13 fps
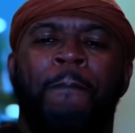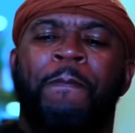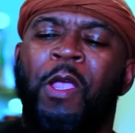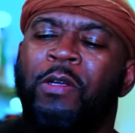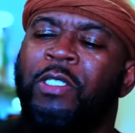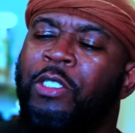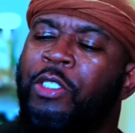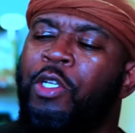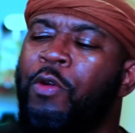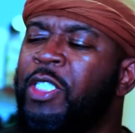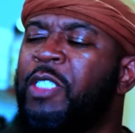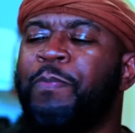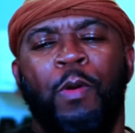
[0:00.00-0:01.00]
There is a
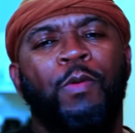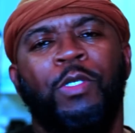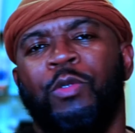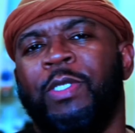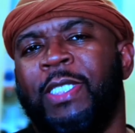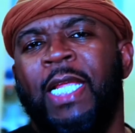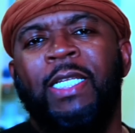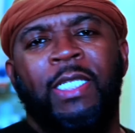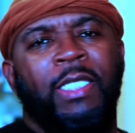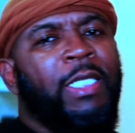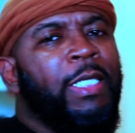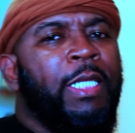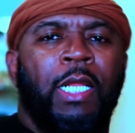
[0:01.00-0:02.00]
certain spiritual
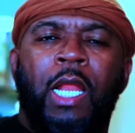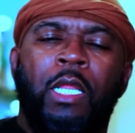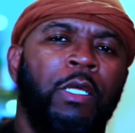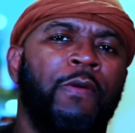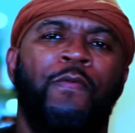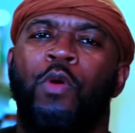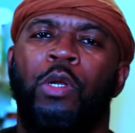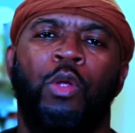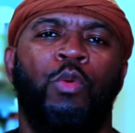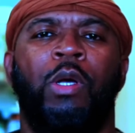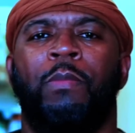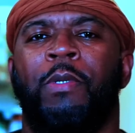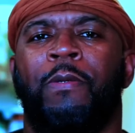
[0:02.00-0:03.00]
sanctity that I look for in a
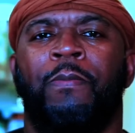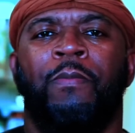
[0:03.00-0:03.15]
woman.